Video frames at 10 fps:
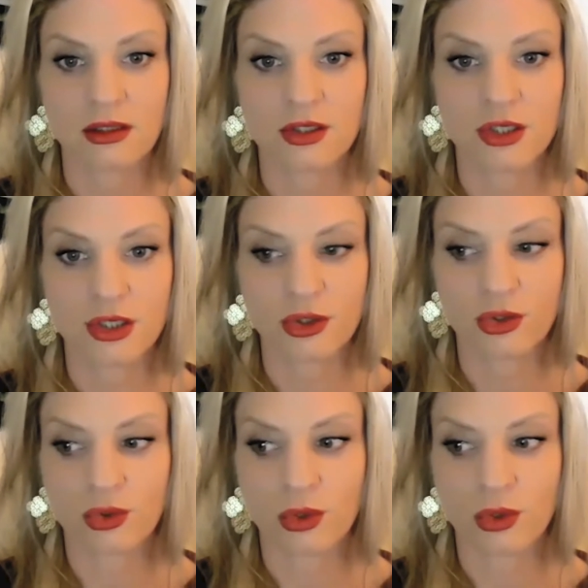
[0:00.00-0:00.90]

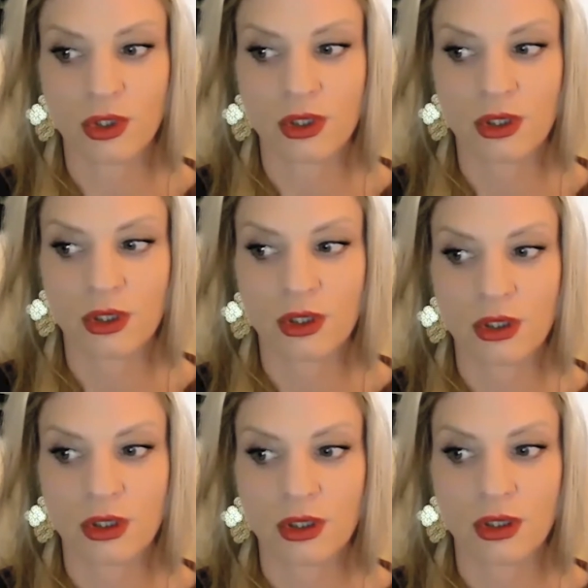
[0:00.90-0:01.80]
to,
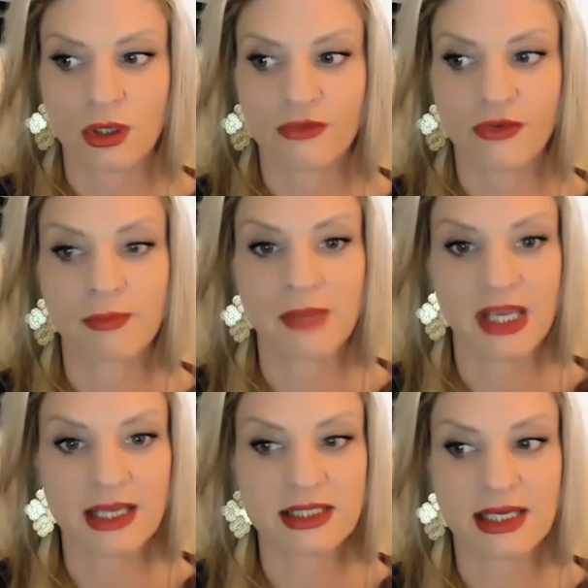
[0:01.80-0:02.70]
for
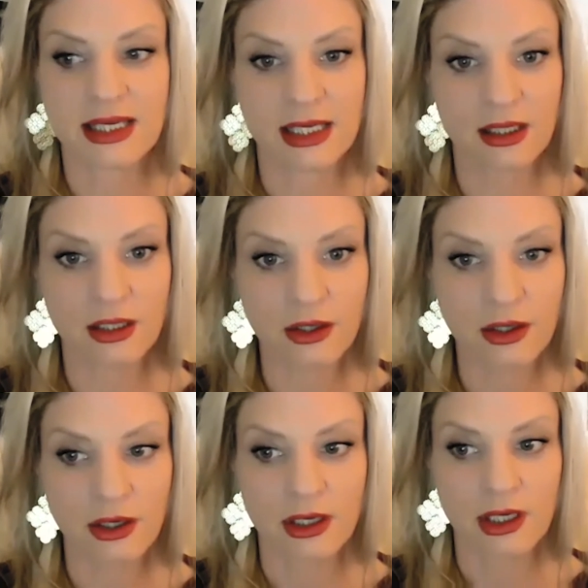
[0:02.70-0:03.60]
me as a healer,
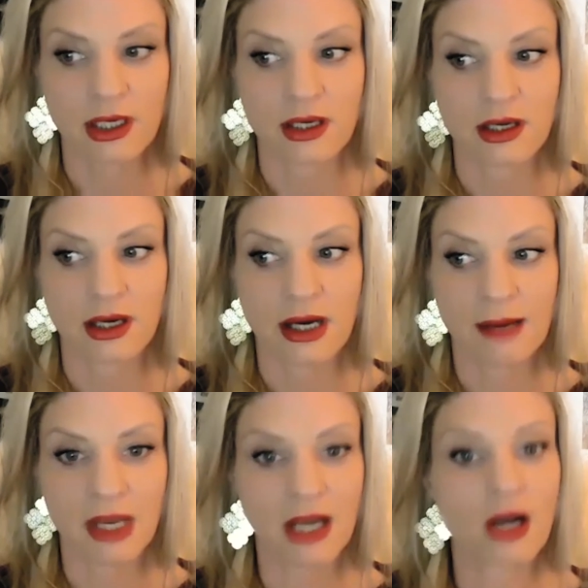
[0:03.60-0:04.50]

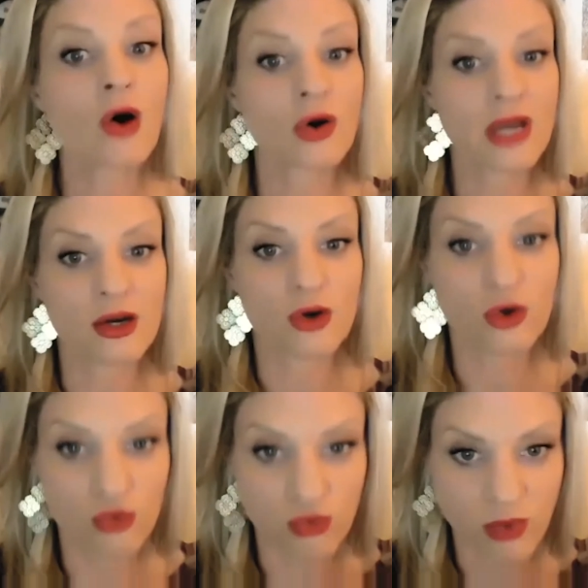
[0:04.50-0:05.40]
I'm like, oh, okay,
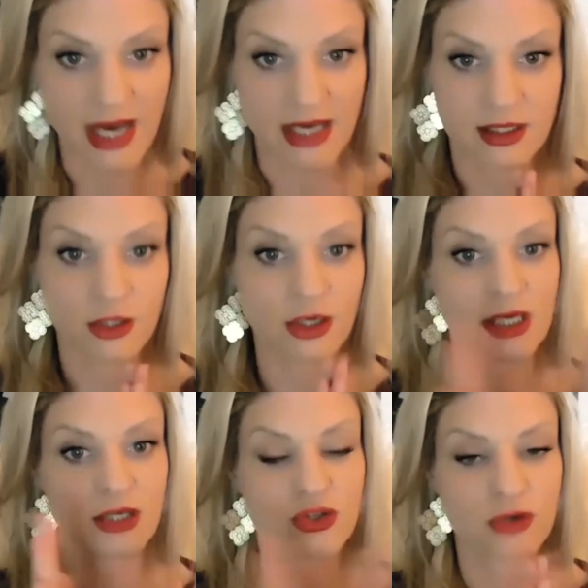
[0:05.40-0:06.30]
great. You're
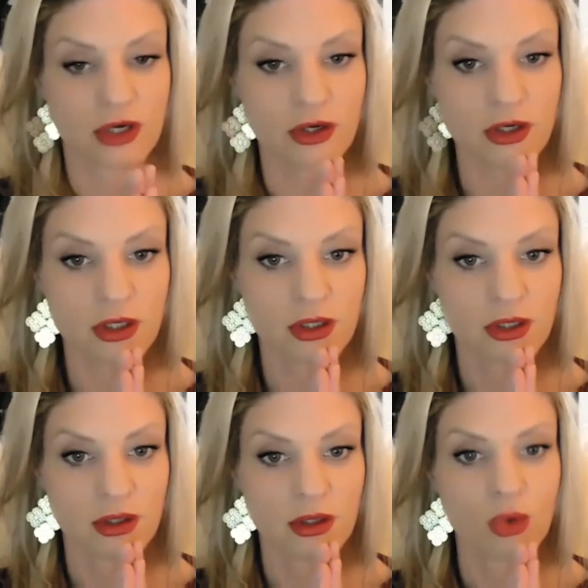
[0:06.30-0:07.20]
getting triggered.
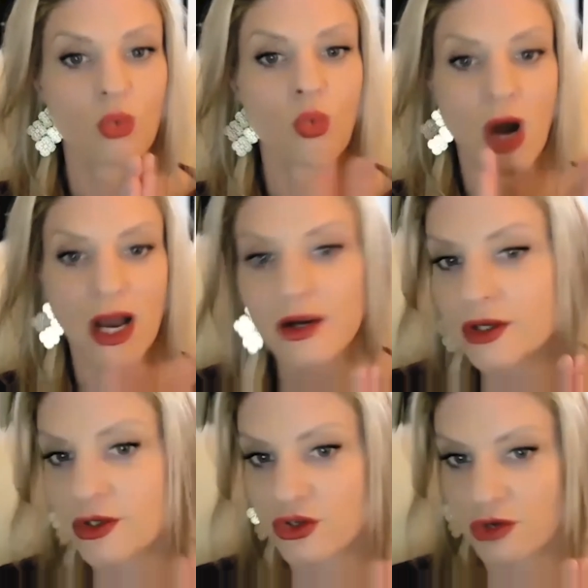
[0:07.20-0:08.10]
Why are
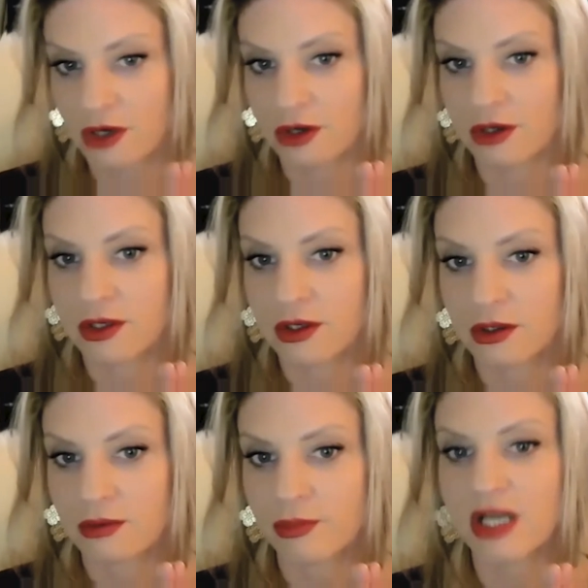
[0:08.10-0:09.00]
you triggered?
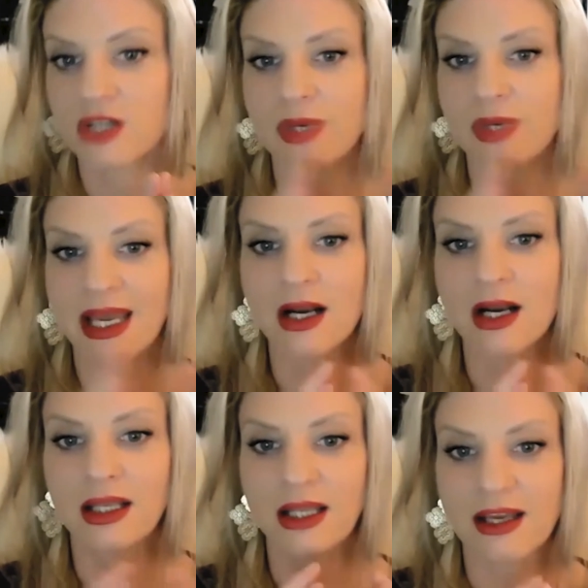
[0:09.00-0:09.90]
Because we
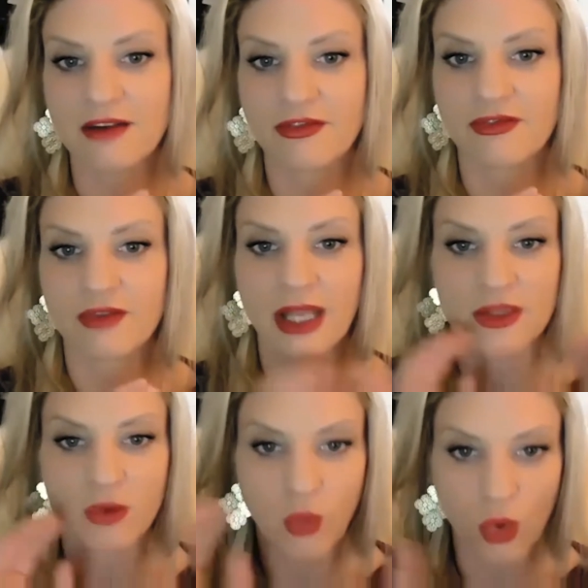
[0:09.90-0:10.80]
cannot live, like
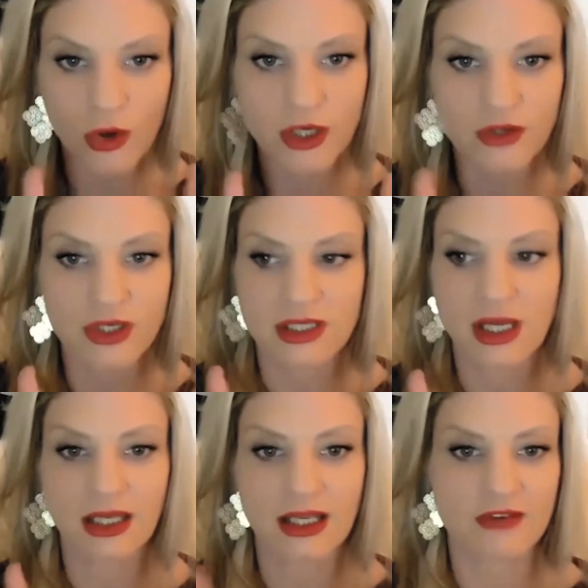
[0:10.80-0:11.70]
the warrior does
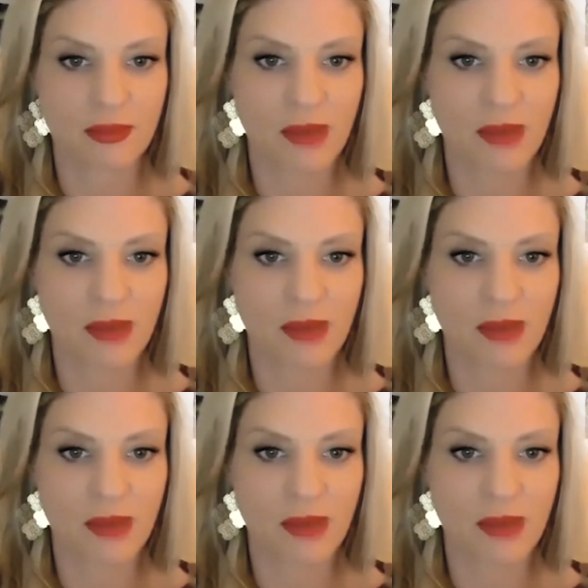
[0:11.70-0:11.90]
not live in a